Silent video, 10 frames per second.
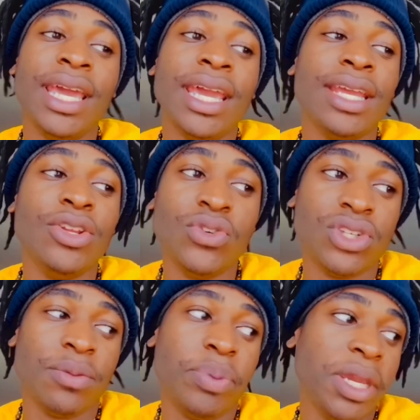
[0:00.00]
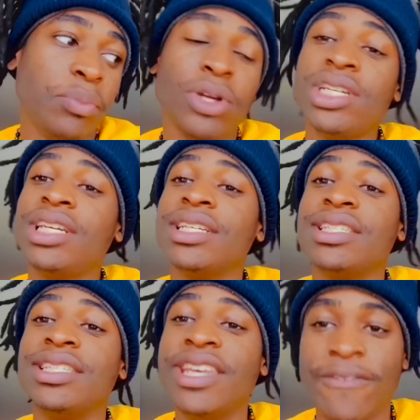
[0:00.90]
and using the paintbrush is
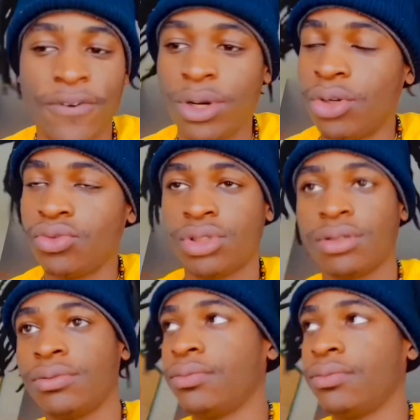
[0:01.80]
difficult.